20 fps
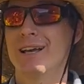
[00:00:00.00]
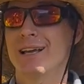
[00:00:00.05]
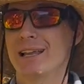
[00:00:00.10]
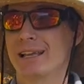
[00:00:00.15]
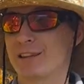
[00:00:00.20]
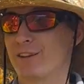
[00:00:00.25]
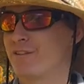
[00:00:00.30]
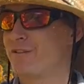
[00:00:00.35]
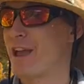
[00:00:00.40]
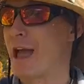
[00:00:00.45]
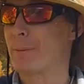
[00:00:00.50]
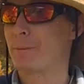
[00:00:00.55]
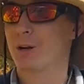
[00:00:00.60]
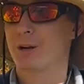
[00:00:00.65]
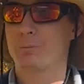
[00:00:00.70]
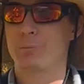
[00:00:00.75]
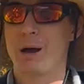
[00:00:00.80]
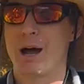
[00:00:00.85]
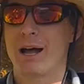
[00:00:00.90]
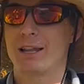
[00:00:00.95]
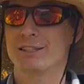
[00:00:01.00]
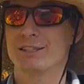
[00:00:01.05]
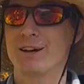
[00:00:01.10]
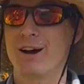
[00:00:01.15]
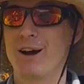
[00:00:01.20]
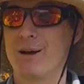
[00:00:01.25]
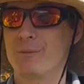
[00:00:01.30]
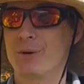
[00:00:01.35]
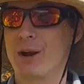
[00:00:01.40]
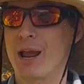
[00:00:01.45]
like the fabric pots
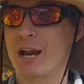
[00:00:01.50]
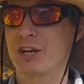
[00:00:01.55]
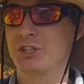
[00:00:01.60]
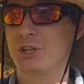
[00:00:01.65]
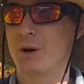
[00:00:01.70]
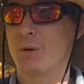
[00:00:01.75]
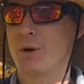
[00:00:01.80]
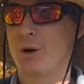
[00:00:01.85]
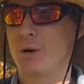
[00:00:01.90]
are actually a